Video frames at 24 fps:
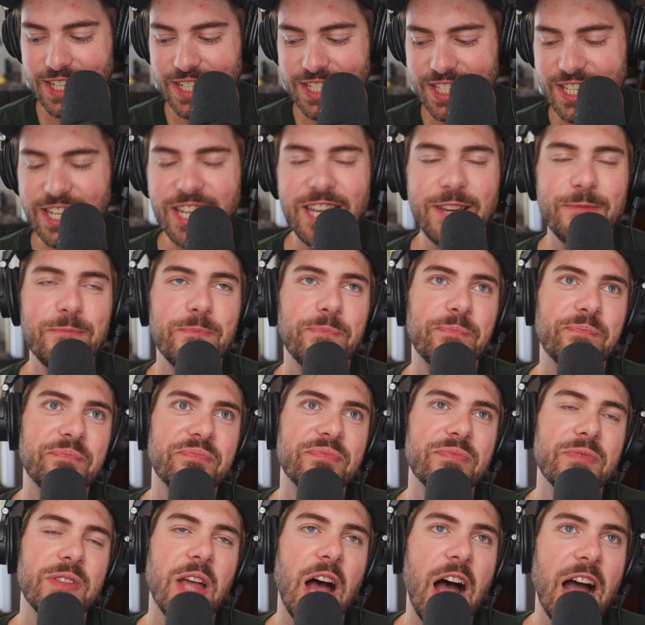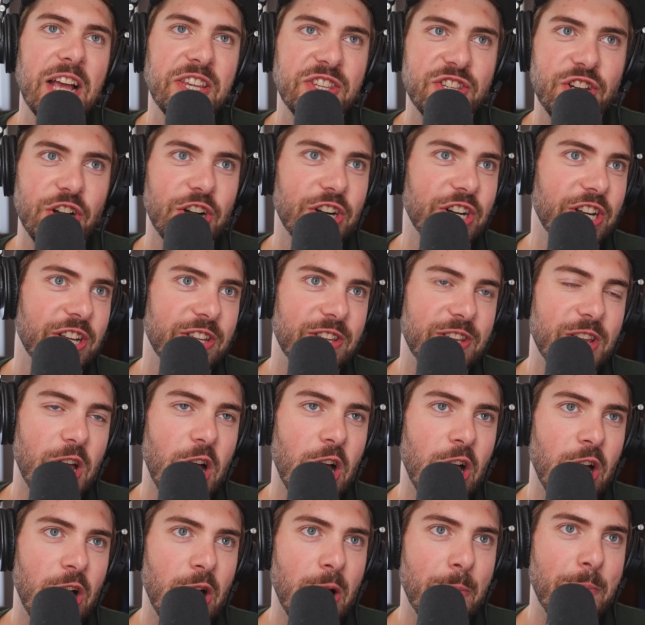see, I started
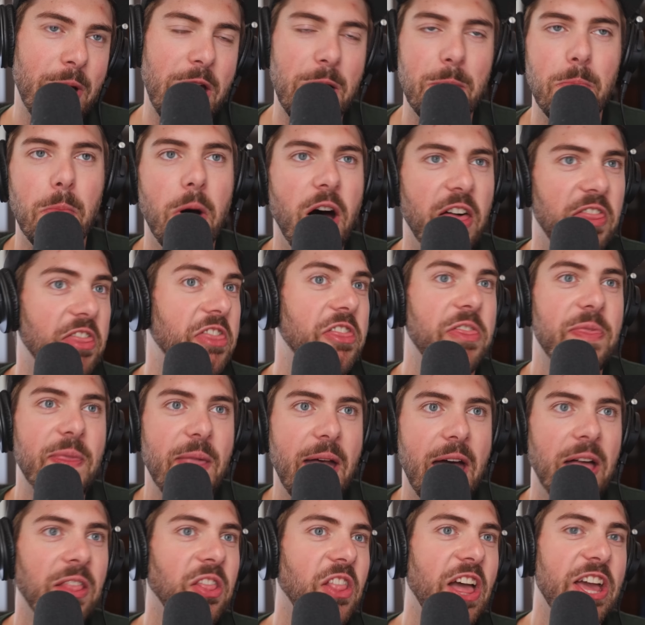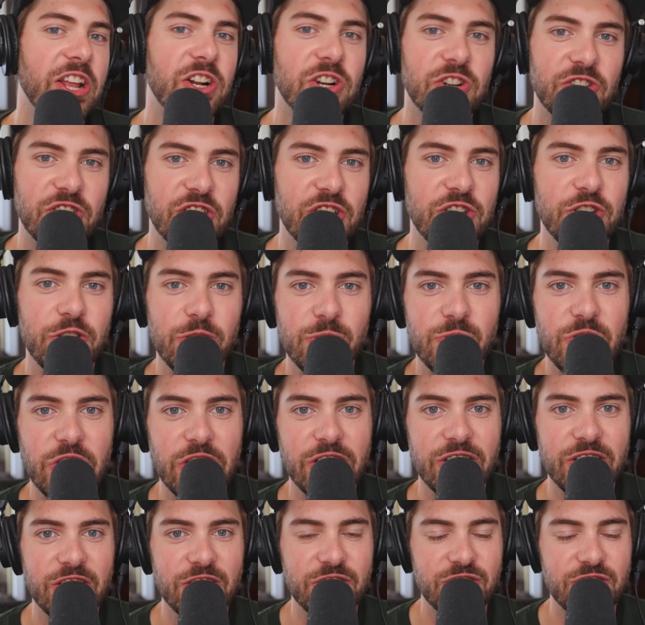about a month later than you did,